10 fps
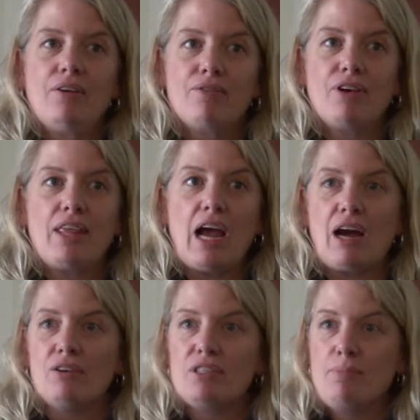for the
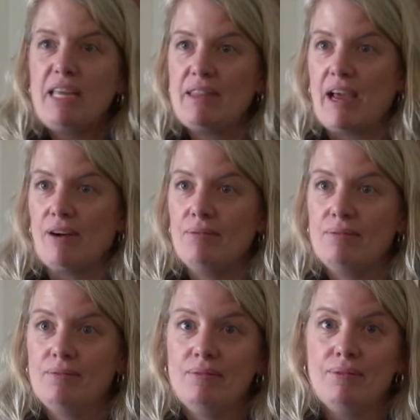iron to be there,
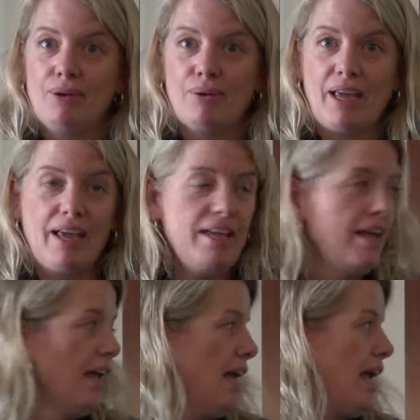okay?
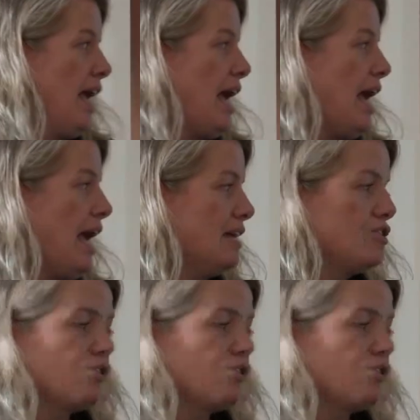And